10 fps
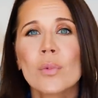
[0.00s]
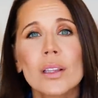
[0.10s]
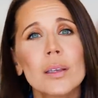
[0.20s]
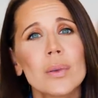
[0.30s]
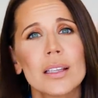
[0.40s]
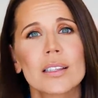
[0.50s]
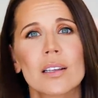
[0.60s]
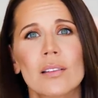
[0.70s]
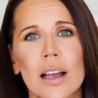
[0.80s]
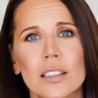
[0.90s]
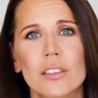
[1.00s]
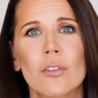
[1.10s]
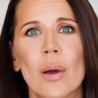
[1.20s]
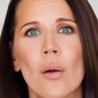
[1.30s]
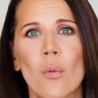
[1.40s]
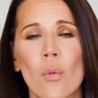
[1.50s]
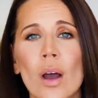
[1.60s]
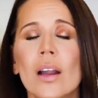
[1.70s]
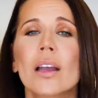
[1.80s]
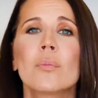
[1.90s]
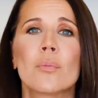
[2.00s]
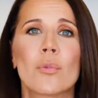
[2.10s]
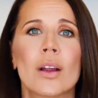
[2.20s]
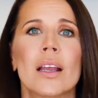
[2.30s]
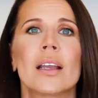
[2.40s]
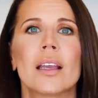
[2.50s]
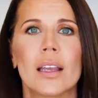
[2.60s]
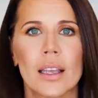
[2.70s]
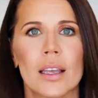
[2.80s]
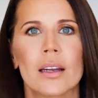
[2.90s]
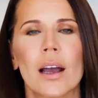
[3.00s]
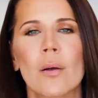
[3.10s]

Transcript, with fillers: really being selective about what I bring in.